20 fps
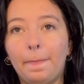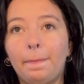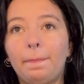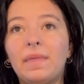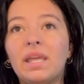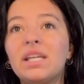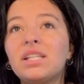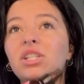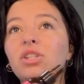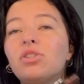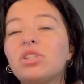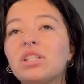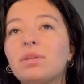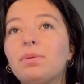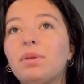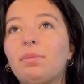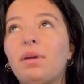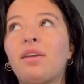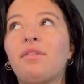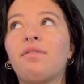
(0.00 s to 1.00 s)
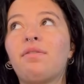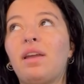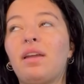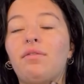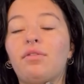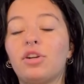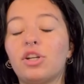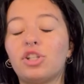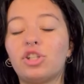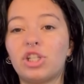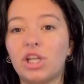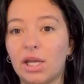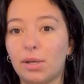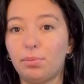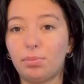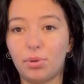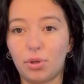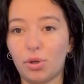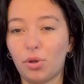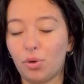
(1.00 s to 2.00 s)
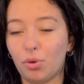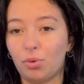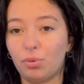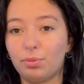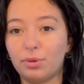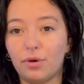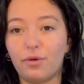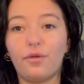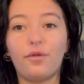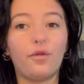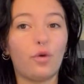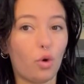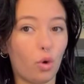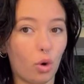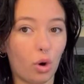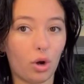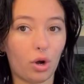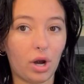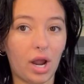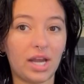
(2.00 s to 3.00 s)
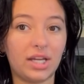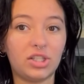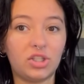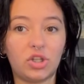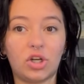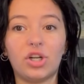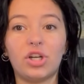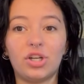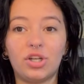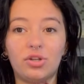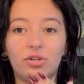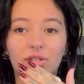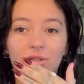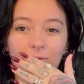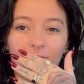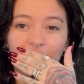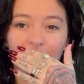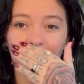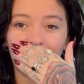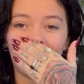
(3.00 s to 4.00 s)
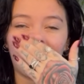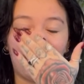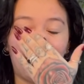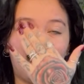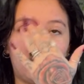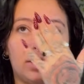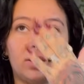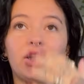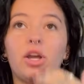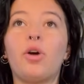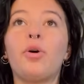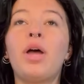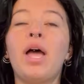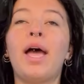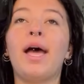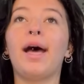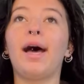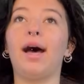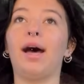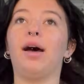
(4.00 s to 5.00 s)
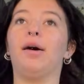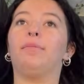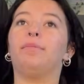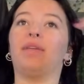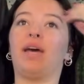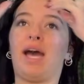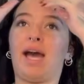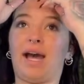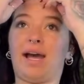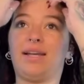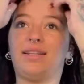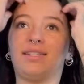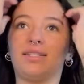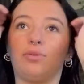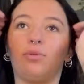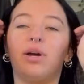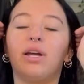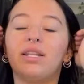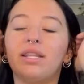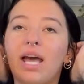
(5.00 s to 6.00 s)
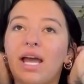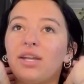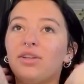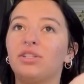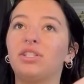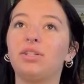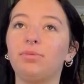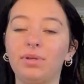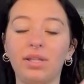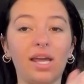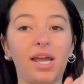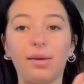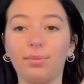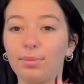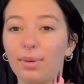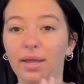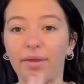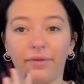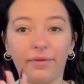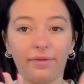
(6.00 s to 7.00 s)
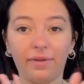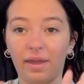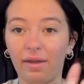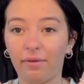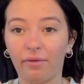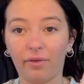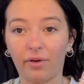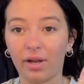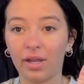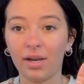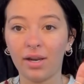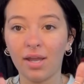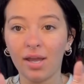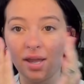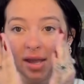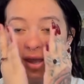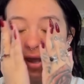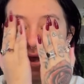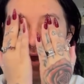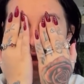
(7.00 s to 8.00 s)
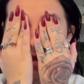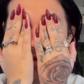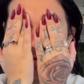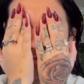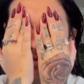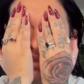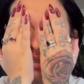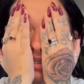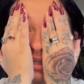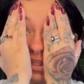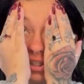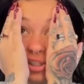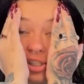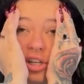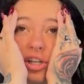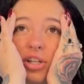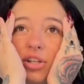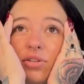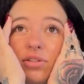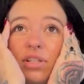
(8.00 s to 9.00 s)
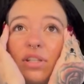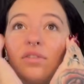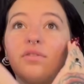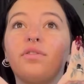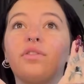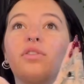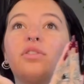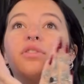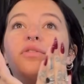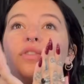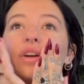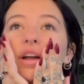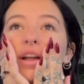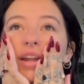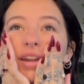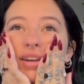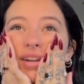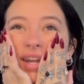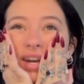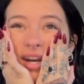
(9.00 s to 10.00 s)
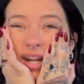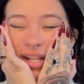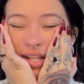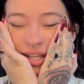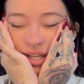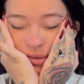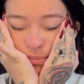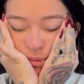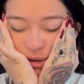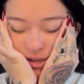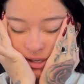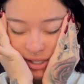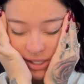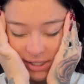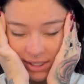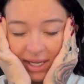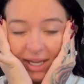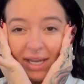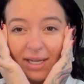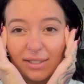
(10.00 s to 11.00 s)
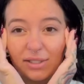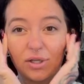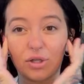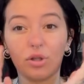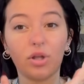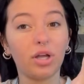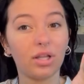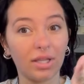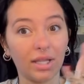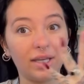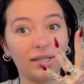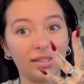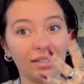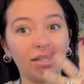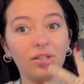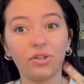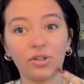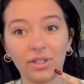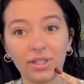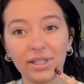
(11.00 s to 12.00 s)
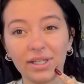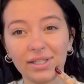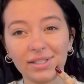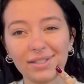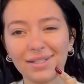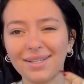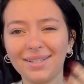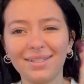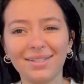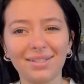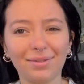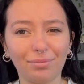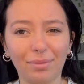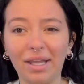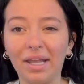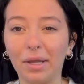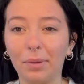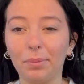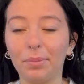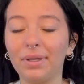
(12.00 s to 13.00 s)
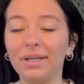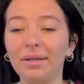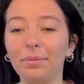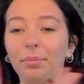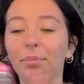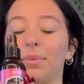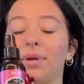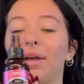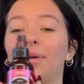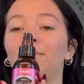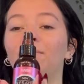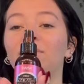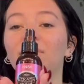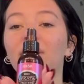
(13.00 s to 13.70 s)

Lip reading: this used to be my favorite shampoo before I started using Feel Divine. So the Hask one, that used to be my favorite. And then I started using Feel Divine, and I like it better because it has a lot less ingredients, and it's my company. But